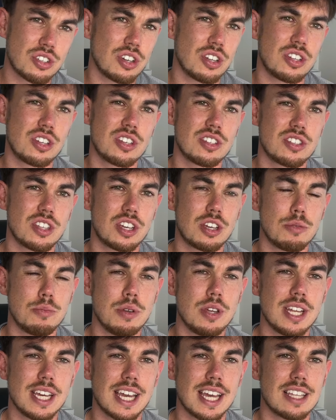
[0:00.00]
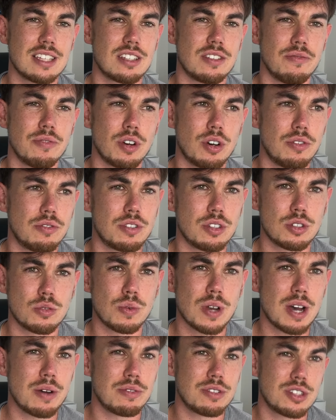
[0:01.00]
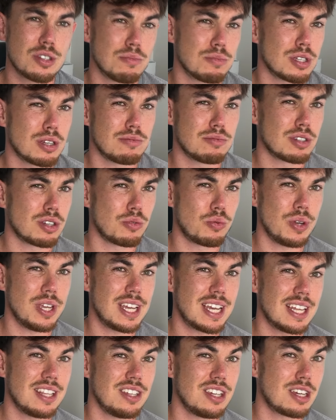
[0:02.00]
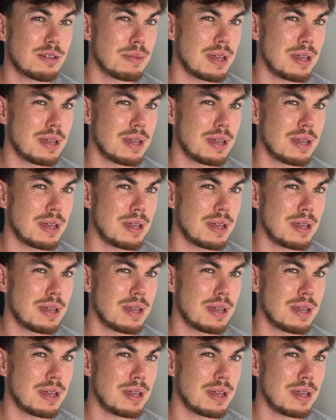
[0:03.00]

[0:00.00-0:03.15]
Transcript: good because the community gets involved as well. And sometimes on a weekend, you can